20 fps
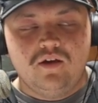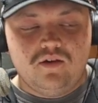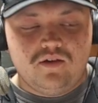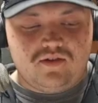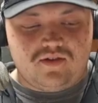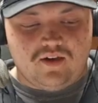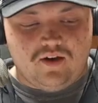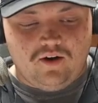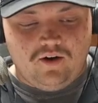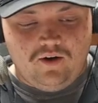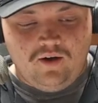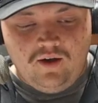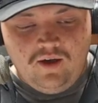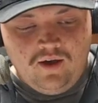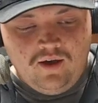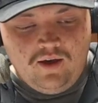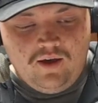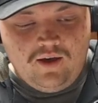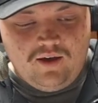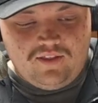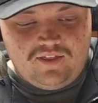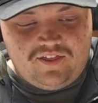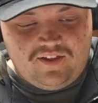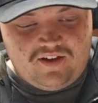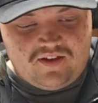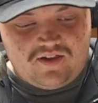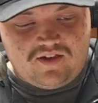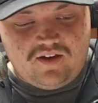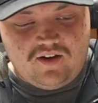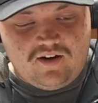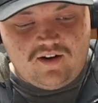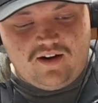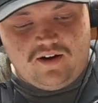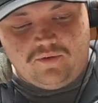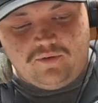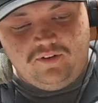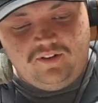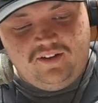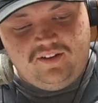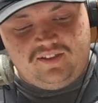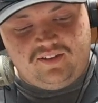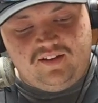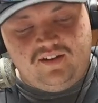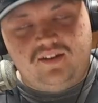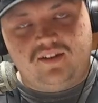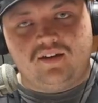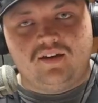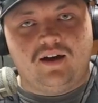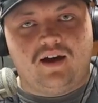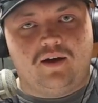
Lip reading: So this year, I really think